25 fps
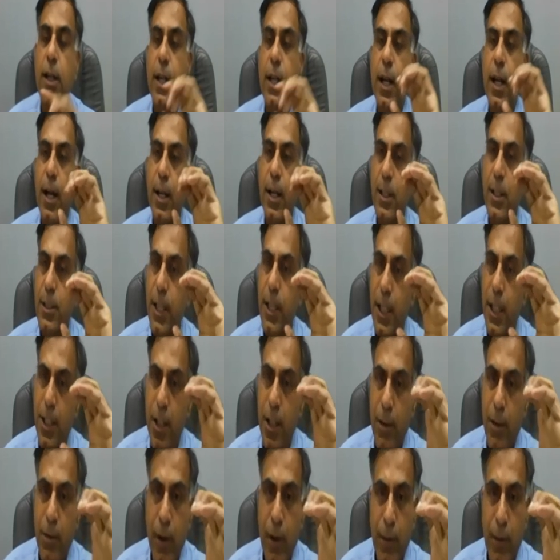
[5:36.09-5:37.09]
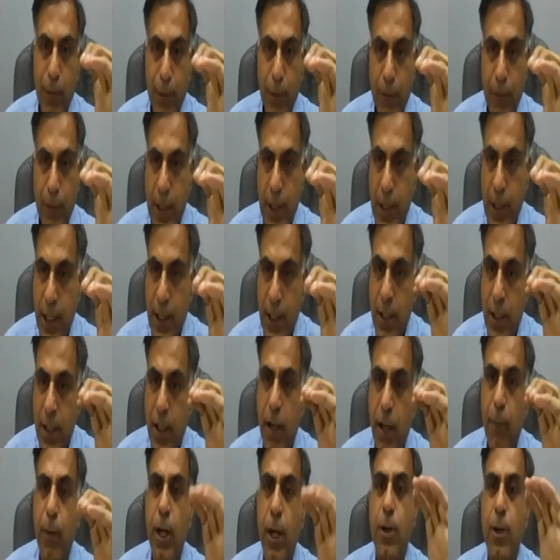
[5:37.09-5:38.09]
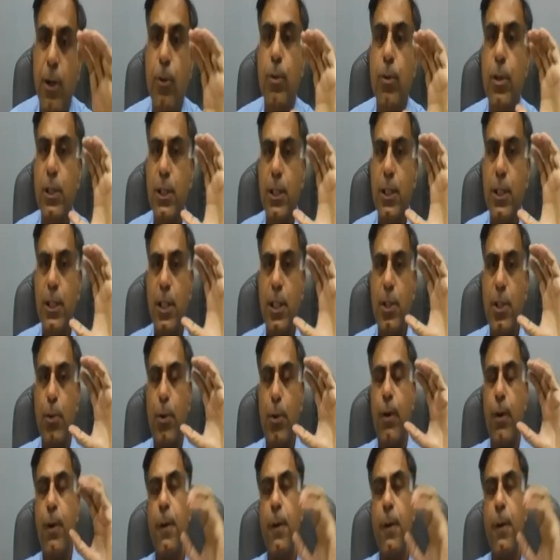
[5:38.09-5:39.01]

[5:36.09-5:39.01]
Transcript: under section 156, a demand notice is issued.